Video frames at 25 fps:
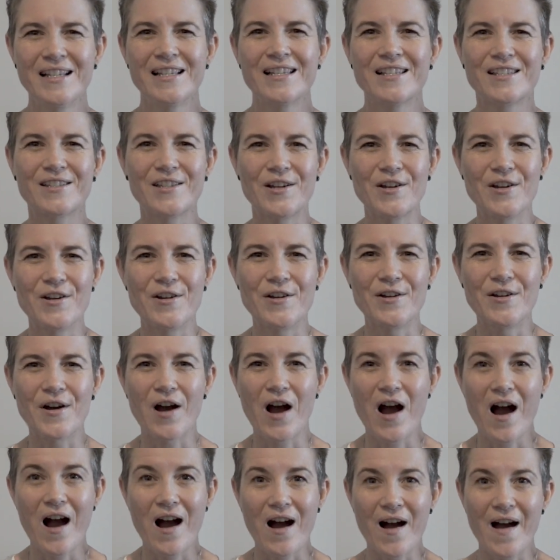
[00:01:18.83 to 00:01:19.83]

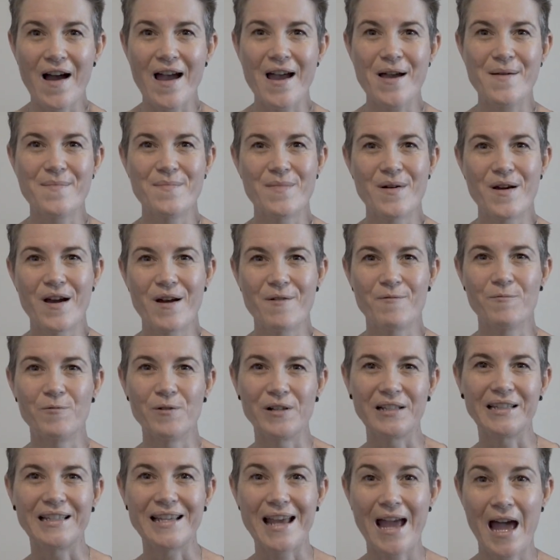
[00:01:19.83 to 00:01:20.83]
So I'm
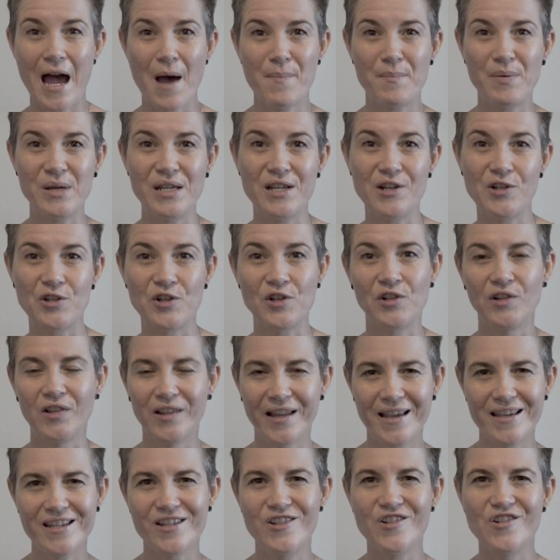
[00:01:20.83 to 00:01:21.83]
really happy to
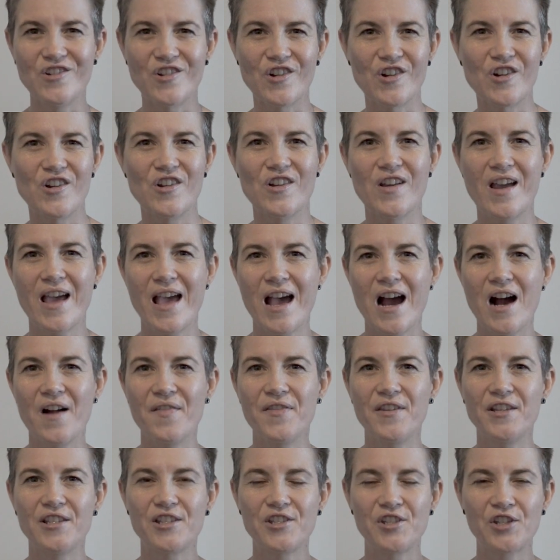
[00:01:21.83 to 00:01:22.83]
let you know how
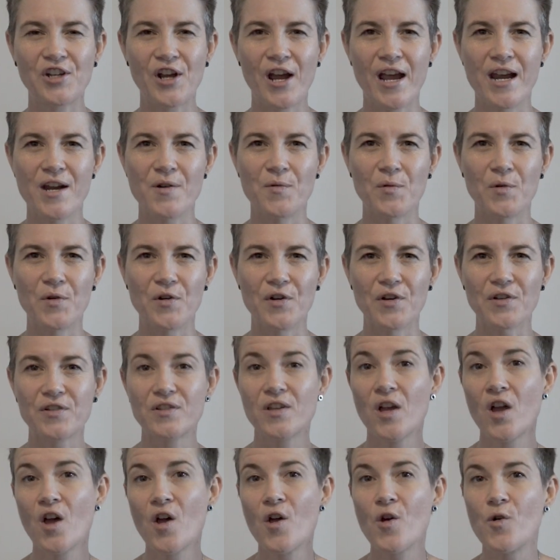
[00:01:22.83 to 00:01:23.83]
this chain
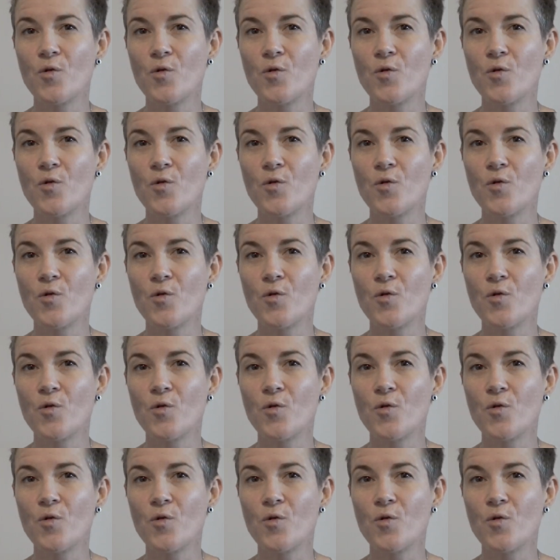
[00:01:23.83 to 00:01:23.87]
works